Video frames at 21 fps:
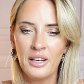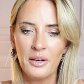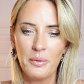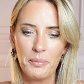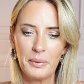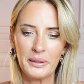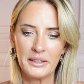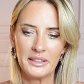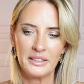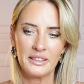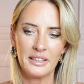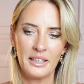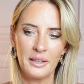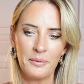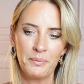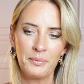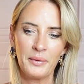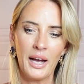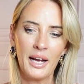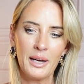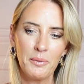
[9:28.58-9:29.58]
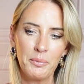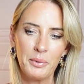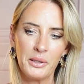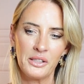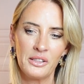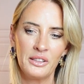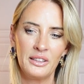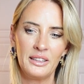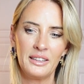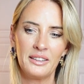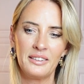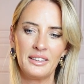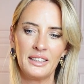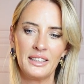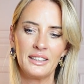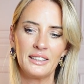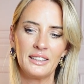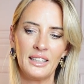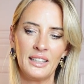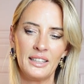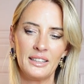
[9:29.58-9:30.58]
but I personally
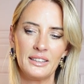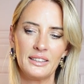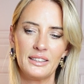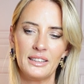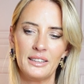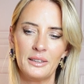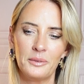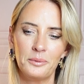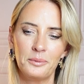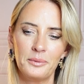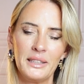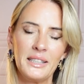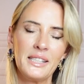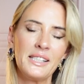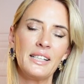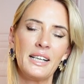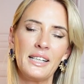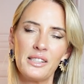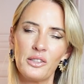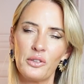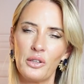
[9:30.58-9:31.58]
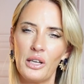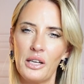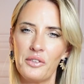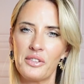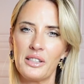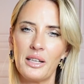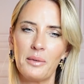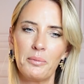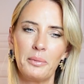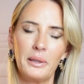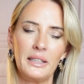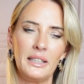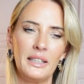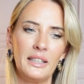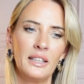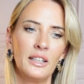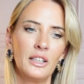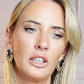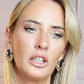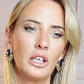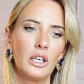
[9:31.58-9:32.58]
think that it's nice to have somebody
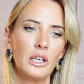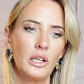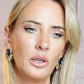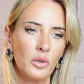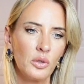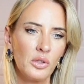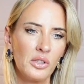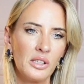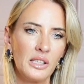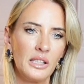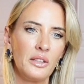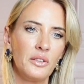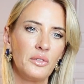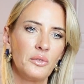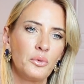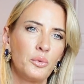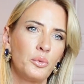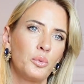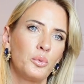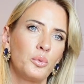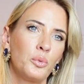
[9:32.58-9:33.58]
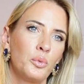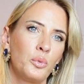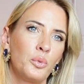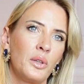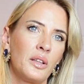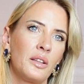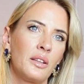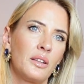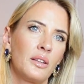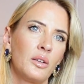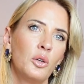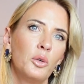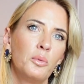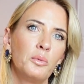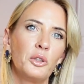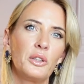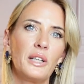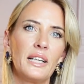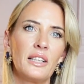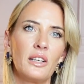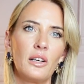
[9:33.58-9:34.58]
close with whom
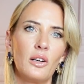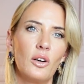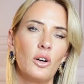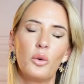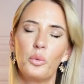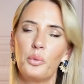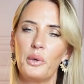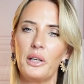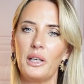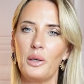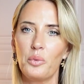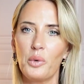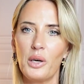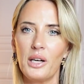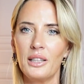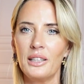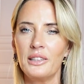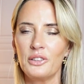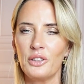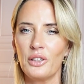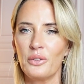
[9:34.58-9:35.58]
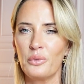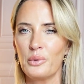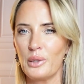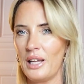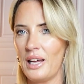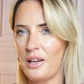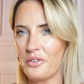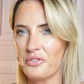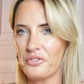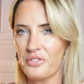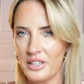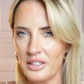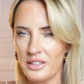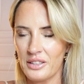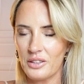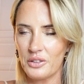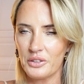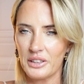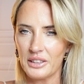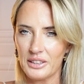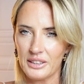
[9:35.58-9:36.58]
you get along really well, and you will have fun
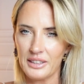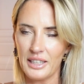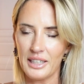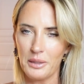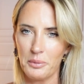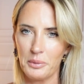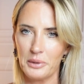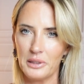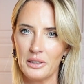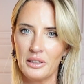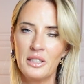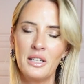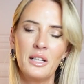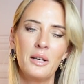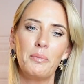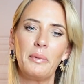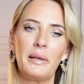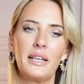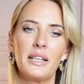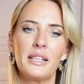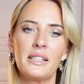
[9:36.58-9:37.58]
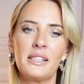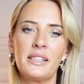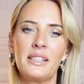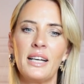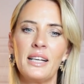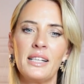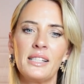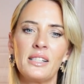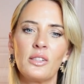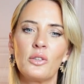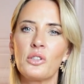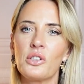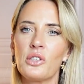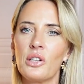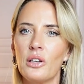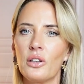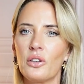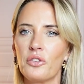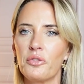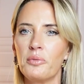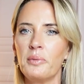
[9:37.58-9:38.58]
on the table, because there is also a
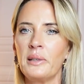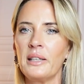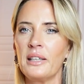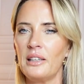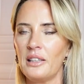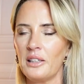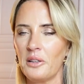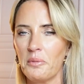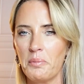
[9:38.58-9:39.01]
lot of mingling